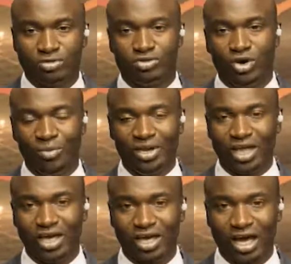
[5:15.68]

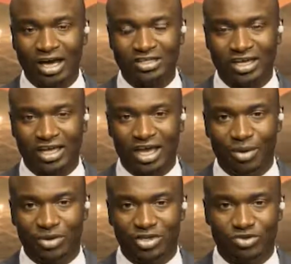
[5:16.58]
Dominic actually
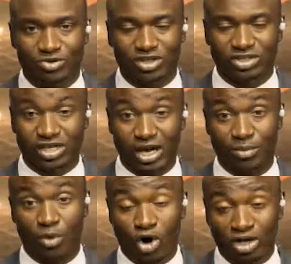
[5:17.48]
came into this
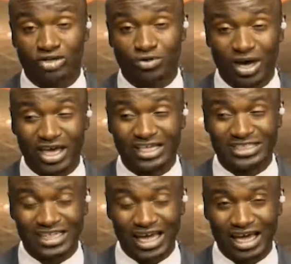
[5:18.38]
game only to make
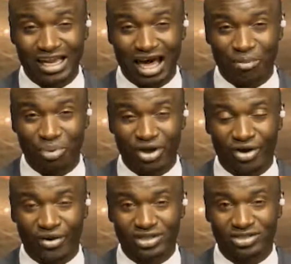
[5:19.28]
his second
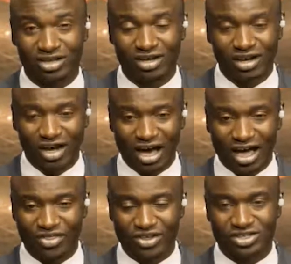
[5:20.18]
appearance this